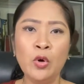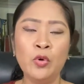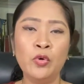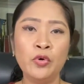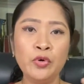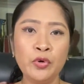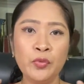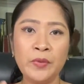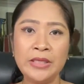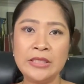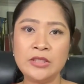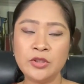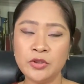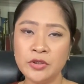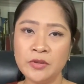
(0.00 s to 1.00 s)
Who do we
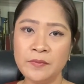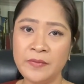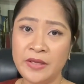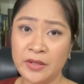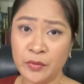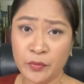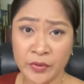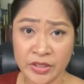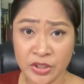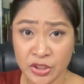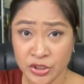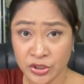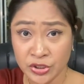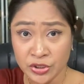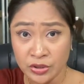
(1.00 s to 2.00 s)
determine
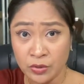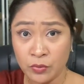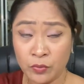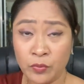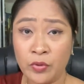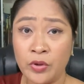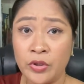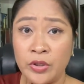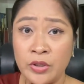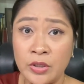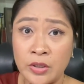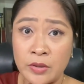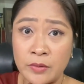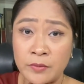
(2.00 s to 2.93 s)
which would